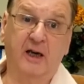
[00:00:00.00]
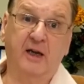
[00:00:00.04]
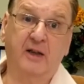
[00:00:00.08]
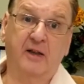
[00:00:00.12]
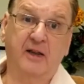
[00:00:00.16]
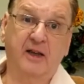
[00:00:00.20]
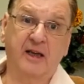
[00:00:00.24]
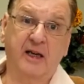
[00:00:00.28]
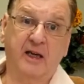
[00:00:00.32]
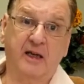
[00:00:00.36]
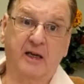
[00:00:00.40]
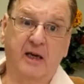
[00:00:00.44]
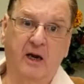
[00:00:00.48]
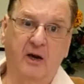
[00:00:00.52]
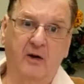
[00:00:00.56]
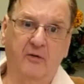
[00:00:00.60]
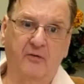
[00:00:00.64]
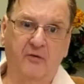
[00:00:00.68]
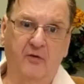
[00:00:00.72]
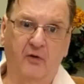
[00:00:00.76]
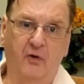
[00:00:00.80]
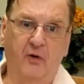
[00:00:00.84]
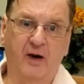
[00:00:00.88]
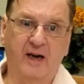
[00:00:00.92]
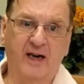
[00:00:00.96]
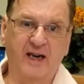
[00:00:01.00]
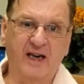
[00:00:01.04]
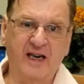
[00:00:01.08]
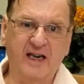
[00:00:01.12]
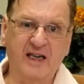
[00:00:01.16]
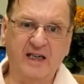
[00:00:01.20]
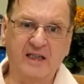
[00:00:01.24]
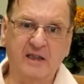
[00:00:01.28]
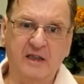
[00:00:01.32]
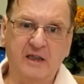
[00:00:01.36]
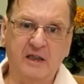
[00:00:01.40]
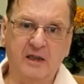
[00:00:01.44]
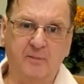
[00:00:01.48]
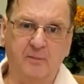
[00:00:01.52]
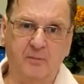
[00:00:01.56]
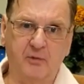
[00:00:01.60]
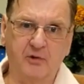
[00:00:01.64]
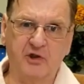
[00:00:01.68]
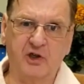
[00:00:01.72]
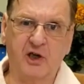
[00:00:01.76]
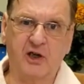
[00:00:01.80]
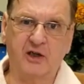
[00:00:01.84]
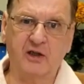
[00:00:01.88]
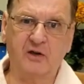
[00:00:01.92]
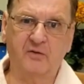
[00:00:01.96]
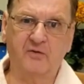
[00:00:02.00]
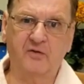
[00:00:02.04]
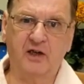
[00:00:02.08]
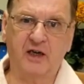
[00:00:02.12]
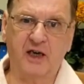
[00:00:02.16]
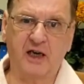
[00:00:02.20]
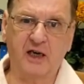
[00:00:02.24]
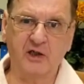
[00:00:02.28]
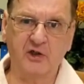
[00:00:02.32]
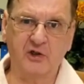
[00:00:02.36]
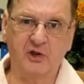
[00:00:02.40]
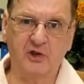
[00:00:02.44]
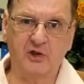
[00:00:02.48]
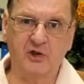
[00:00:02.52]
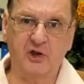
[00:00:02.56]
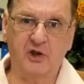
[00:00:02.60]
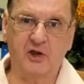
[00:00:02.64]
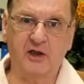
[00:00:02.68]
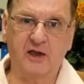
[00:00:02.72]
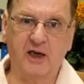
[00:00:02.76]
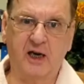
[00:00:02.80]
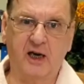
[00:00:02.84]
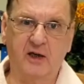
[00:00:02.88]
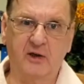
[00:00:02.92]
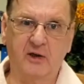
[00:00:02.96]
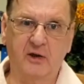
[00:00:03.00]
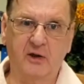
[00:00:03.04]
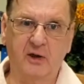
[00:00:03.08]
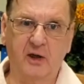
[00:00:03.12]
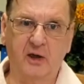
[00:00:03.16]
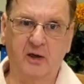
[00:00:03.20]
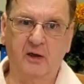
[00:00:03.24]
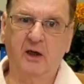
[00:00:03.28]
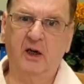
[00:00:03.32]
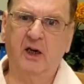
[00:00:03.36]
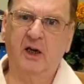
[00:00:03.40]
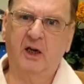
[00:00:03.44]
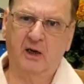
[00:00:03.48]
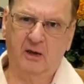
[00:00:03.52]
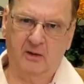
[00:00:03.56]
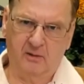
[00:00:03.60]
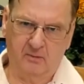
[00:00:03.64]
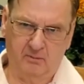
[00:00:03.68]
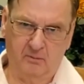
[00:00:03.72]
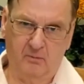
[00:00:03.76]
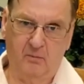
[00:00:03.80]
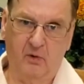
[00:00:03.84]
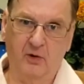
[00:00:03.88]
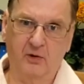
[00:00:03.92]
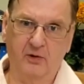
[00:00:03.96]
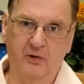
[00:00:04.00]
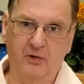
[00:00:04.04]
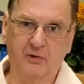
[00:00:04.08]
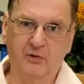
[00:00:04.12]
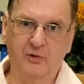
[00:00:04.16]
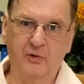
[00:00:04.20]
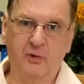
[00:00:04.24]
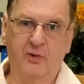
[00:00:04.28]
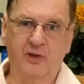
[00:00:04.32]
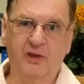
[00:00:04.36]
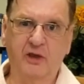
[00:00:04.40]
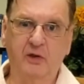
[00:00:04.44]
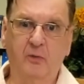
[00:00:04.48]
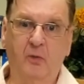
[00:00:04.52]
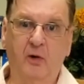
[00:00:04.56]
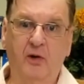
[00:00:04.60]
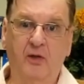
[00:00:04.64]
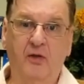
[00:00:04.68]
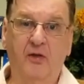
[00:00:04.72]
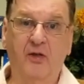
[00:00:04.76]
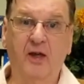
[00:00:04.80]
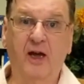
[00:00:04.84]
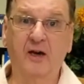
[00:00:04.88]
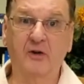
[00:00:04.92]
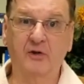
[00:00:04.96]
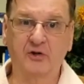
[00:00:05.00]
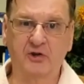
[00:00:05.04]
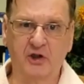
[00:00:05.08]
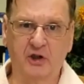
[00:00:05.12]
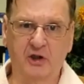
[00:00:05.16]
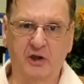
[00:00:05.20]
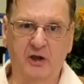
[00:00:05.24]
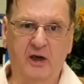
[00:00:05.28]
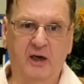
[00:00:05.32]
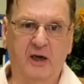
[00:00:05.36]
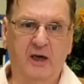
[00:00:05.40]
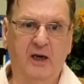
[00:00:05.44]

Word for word: they account for 80% of the cases in Canada, more than 21,000.